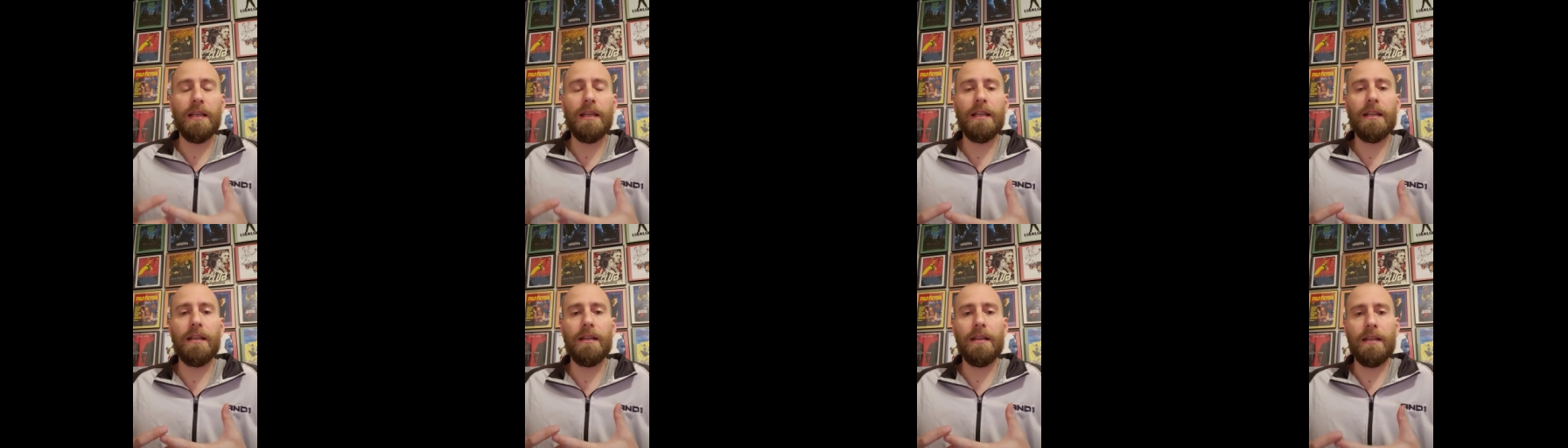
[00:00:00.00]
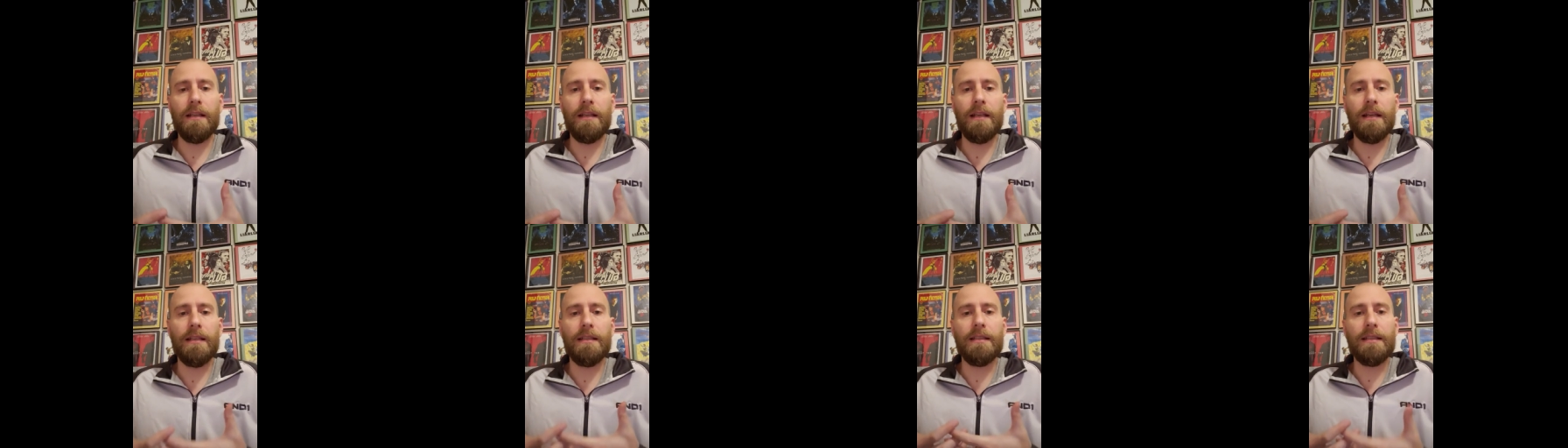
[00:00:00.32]

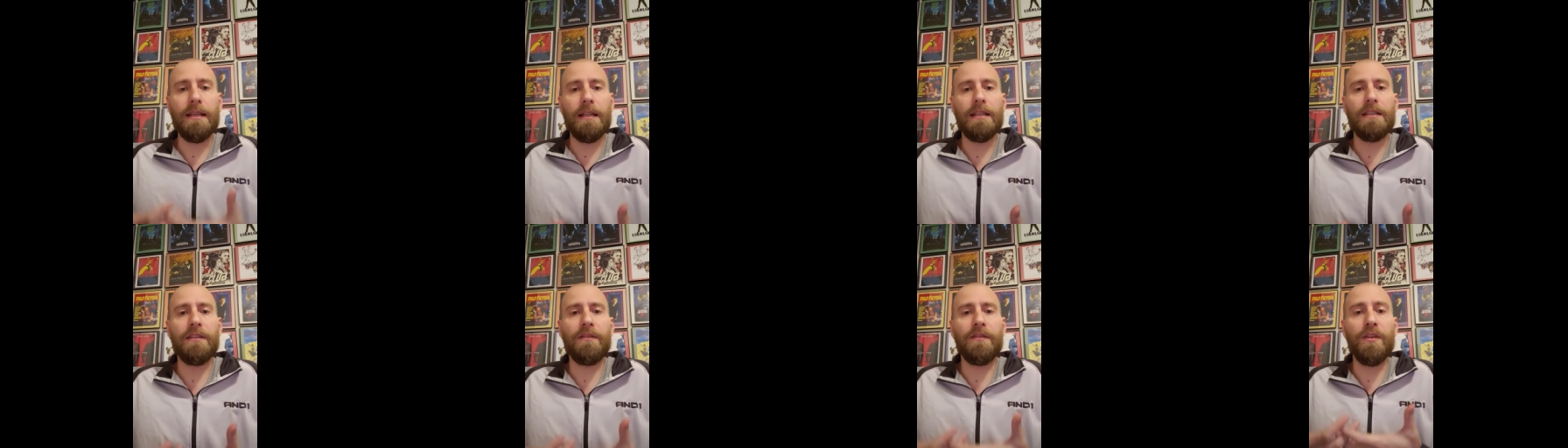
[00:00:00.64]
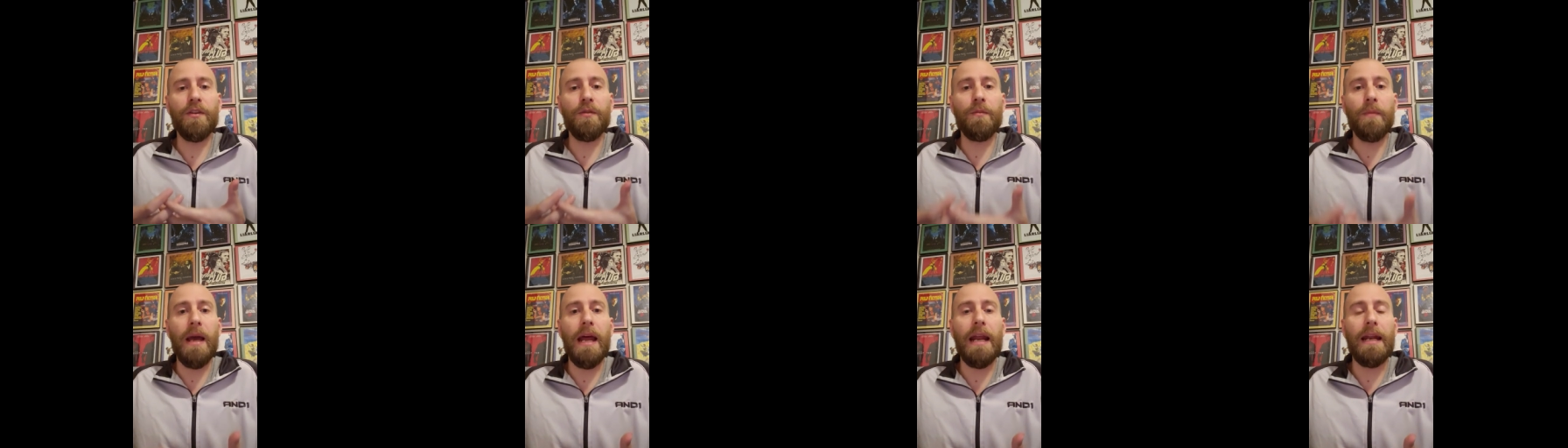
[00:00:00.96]
get get a sense of
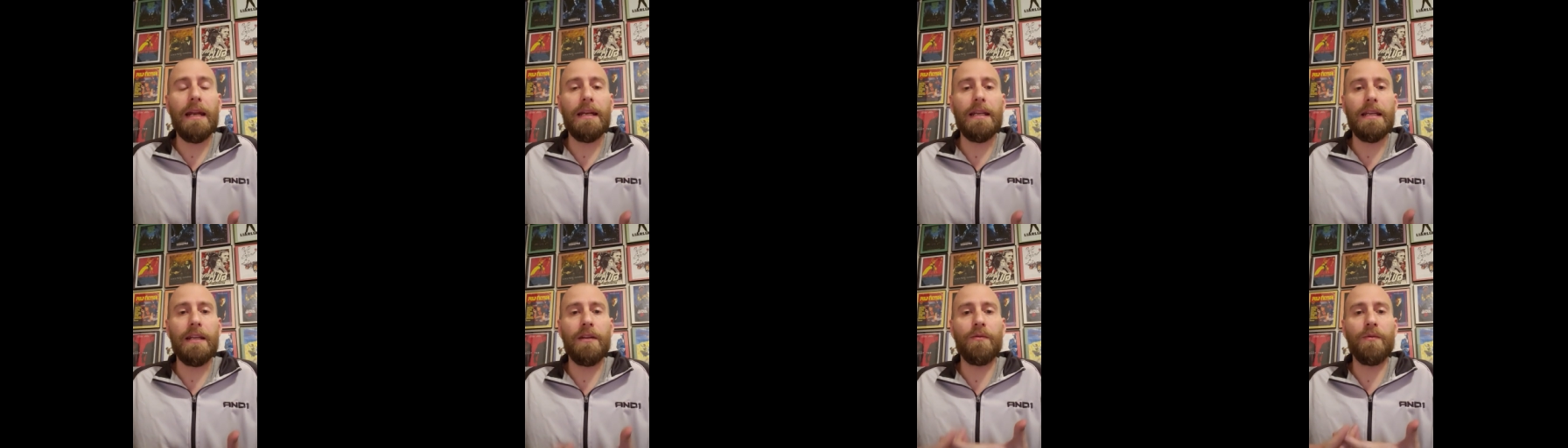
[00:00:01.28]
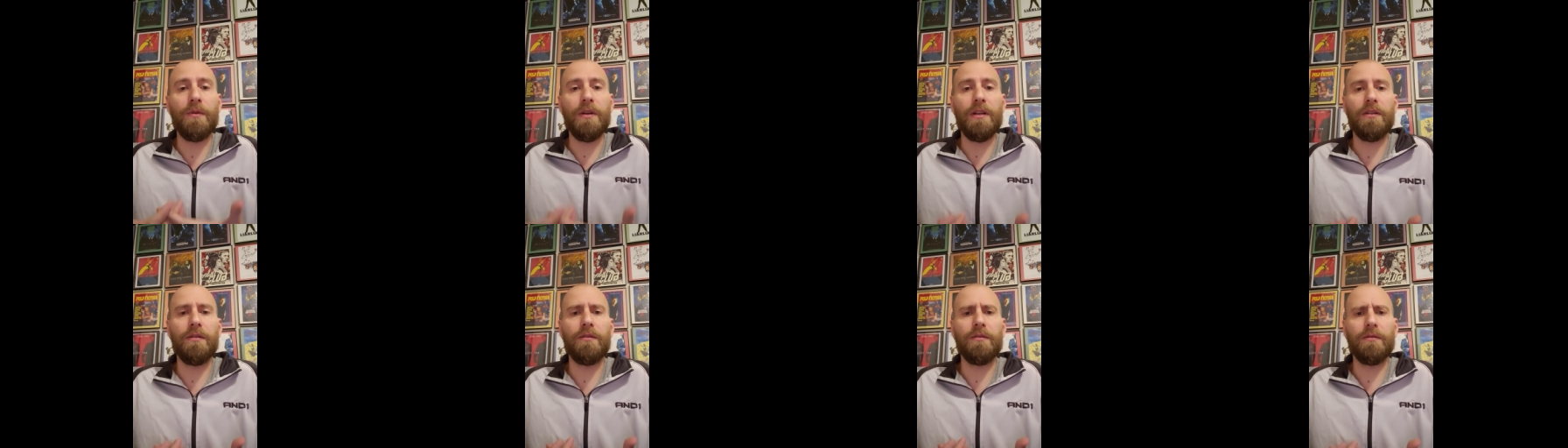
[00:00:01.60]
humanity and
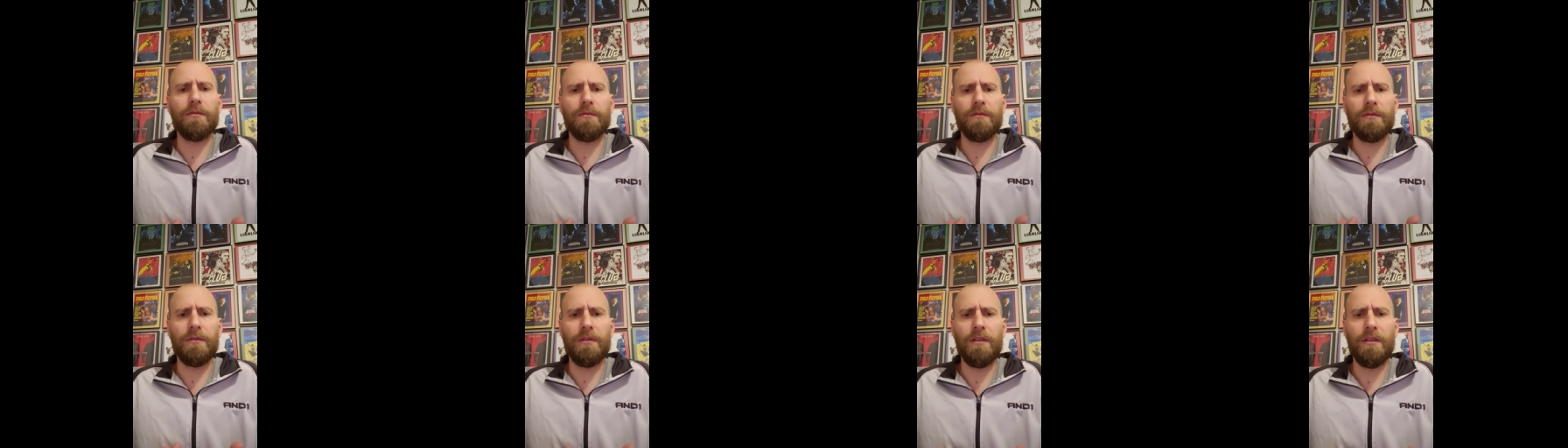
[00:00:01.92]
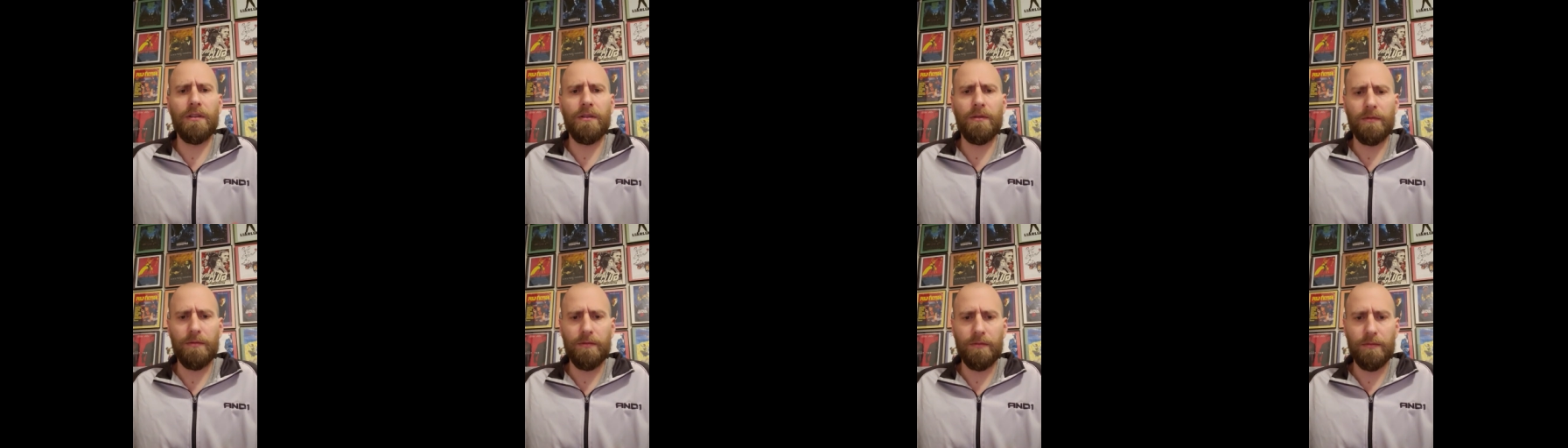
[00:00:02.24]
real you
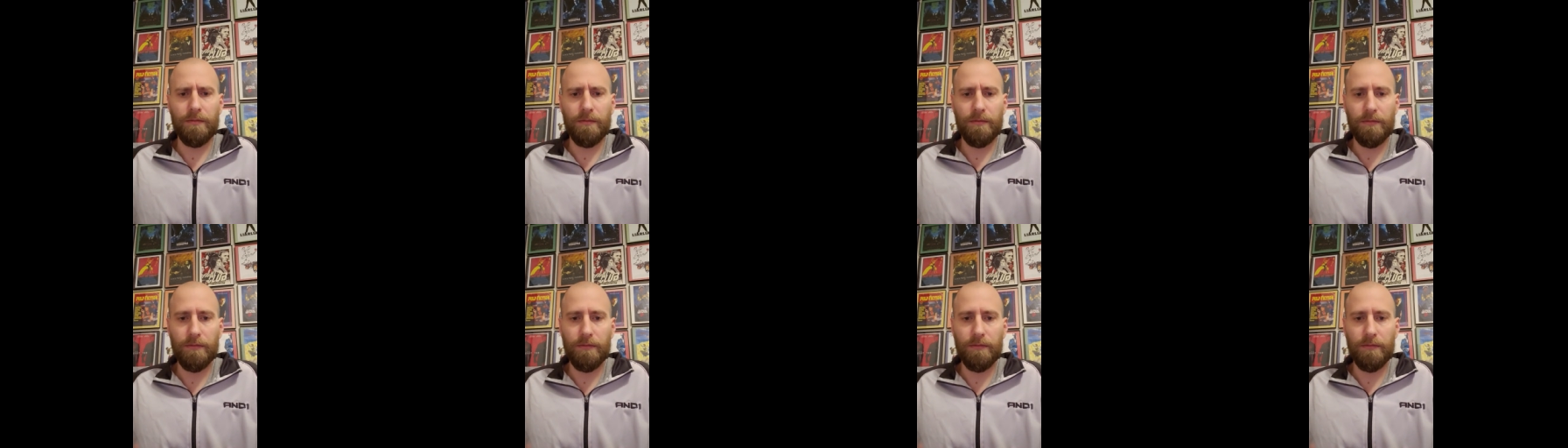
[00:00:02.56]
know